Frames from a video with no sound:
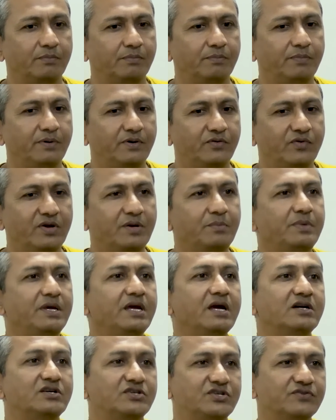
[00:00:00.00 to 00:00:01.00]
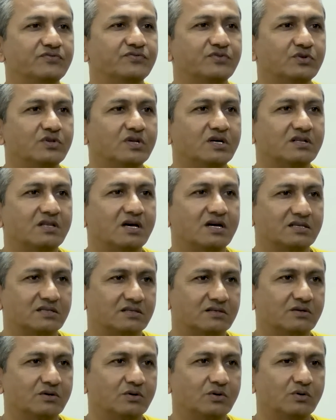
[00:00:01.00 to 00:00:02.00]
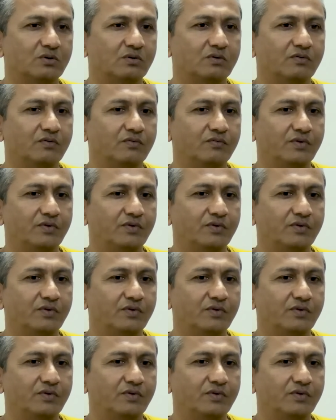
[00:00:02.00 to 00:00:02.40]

between me and Shiv Sundar Das. So